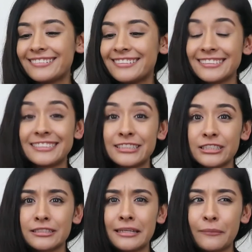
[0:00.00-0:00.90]
This is
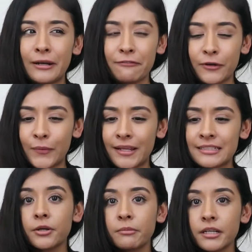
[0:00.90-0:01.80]
just like what I've
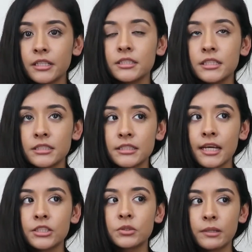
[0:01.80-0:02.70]
noticed. Your money does
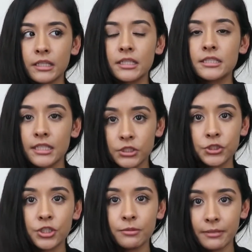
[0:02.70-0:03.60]
get directly sent
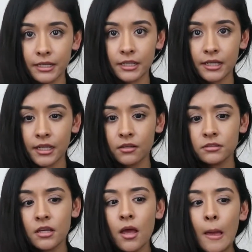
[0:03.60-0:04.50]
to your bank account,